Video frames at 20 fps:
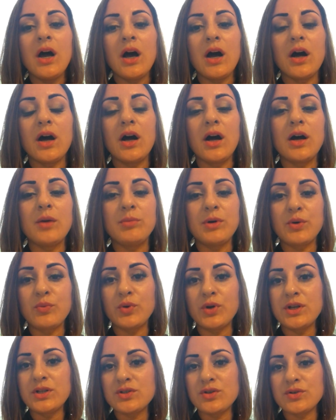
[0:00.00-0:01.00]
But
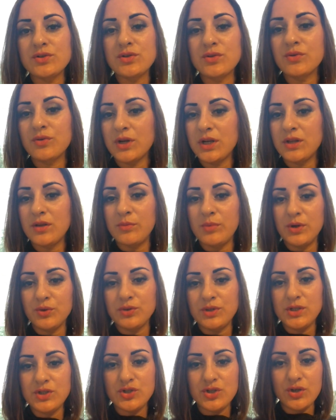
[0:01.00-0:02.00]
what is also great
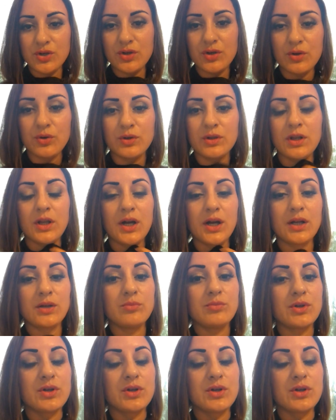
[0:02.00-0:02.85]
about teaching online,